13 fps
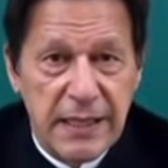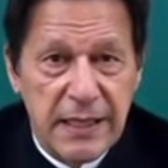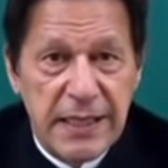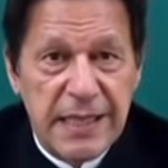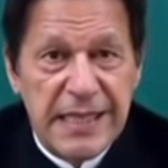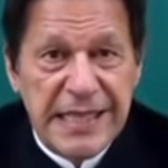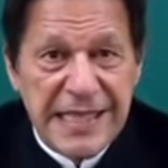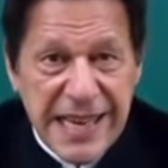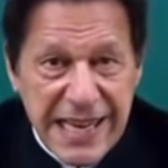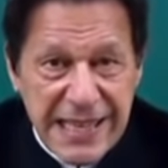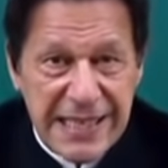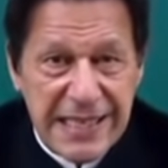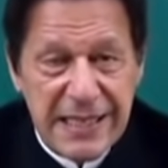
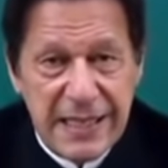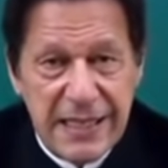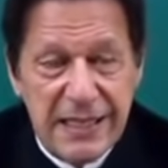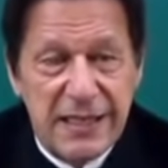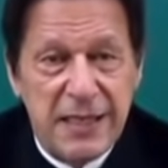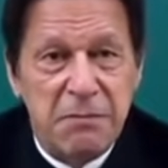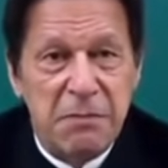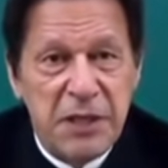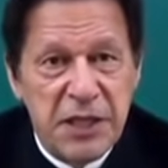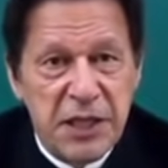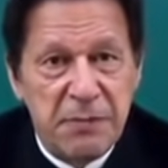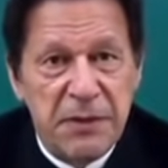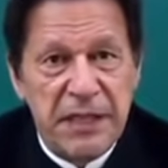Sadly, the
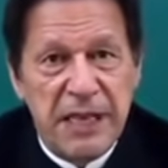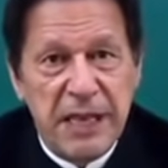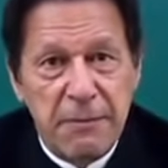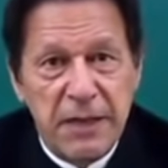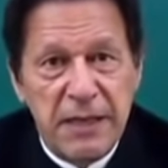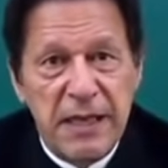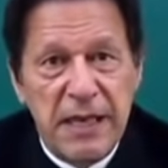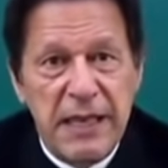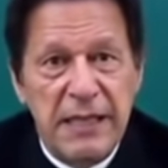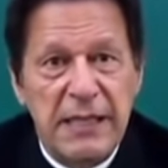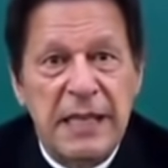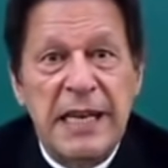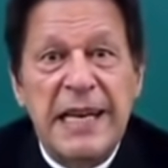BJP government
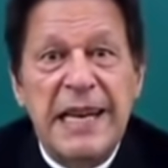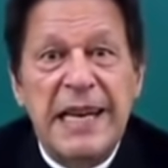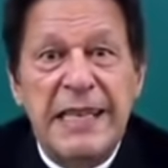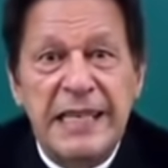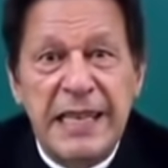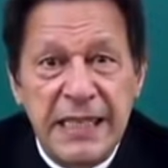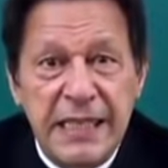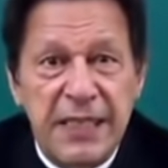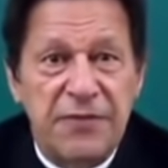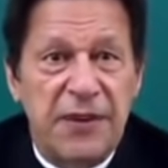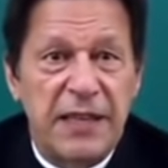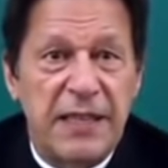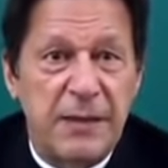has
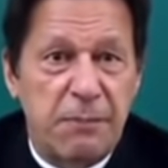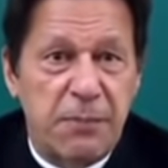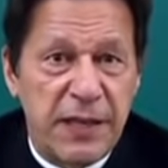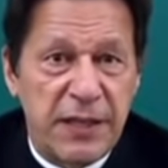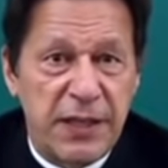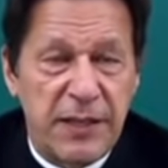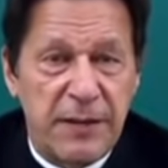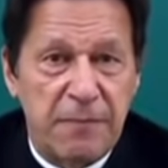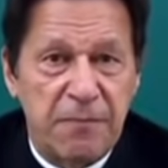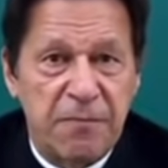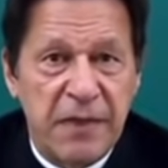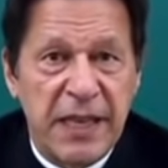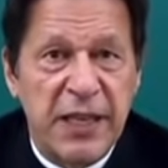intensified repression
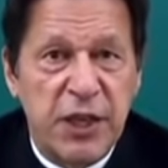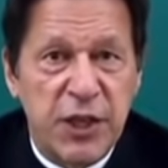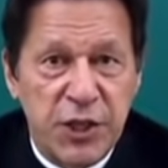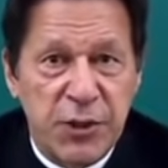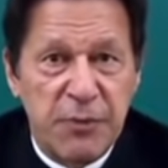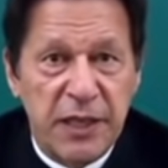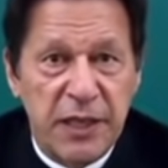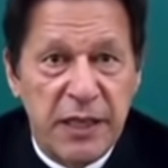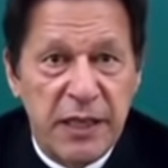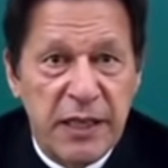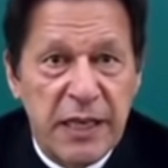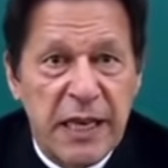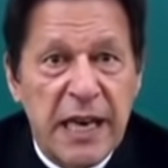in Kashmir
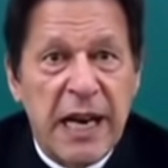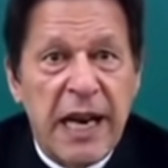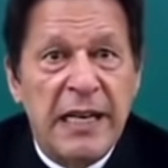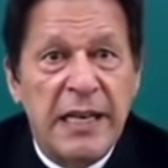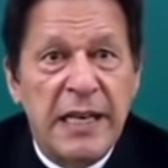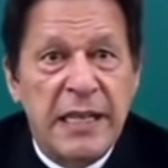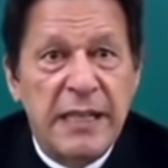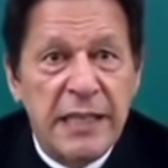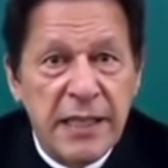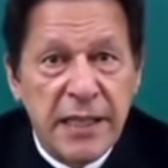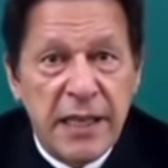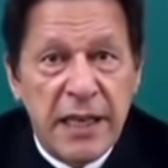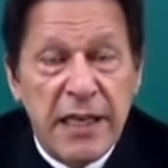and
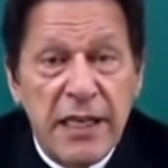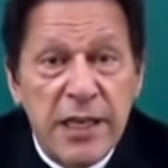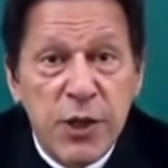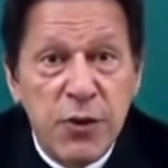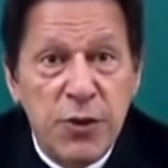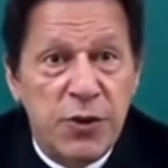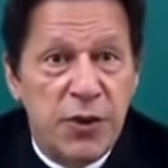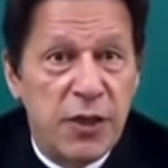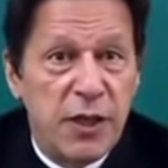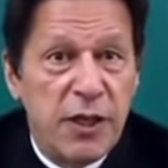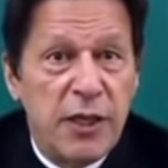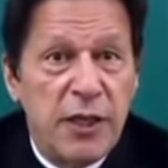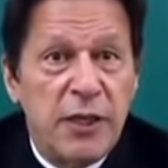continues
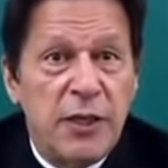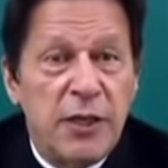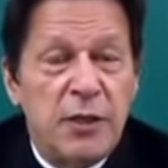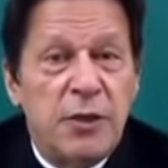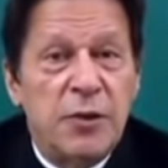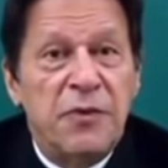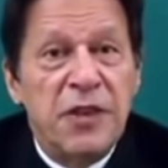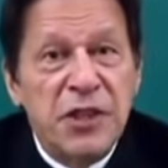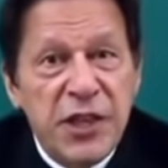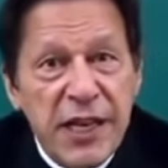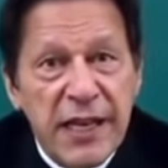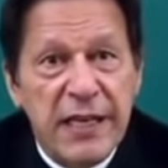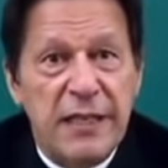to
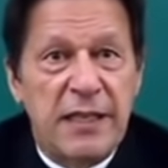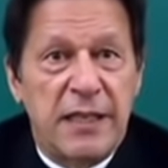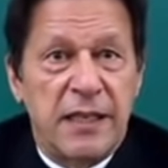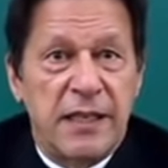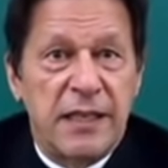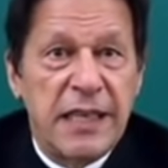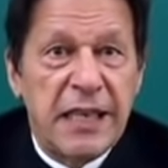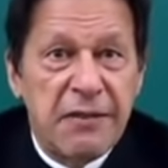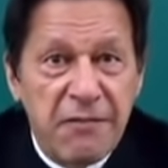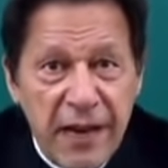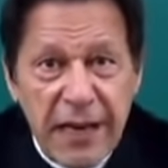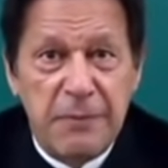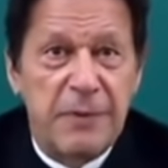vitiate the
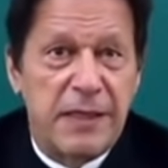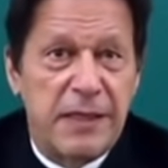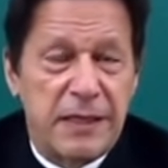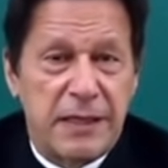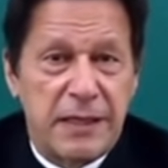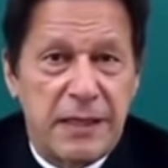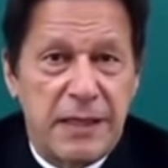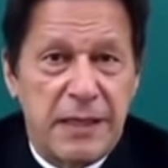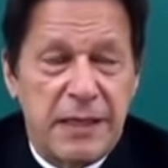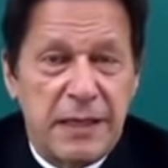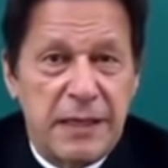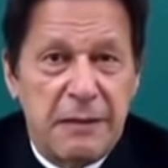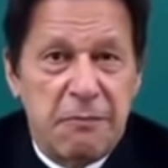environment
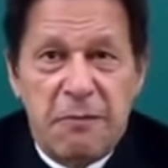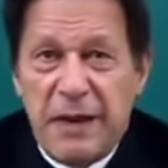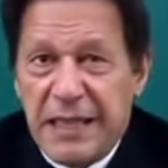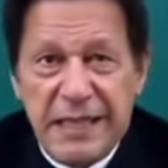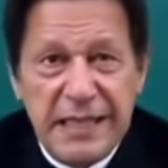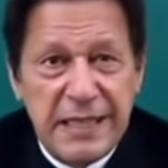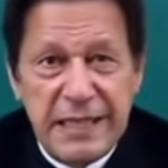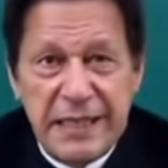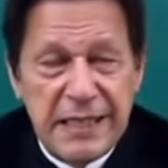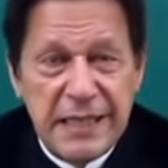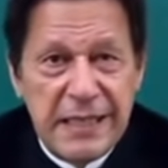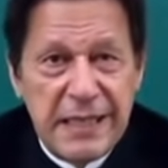by these